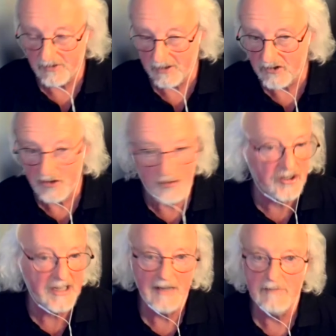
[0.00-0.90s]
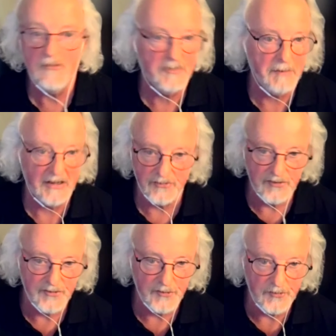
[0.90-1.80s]
then you're going to get a much better
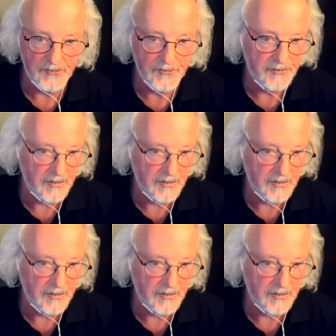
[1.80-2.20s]
result.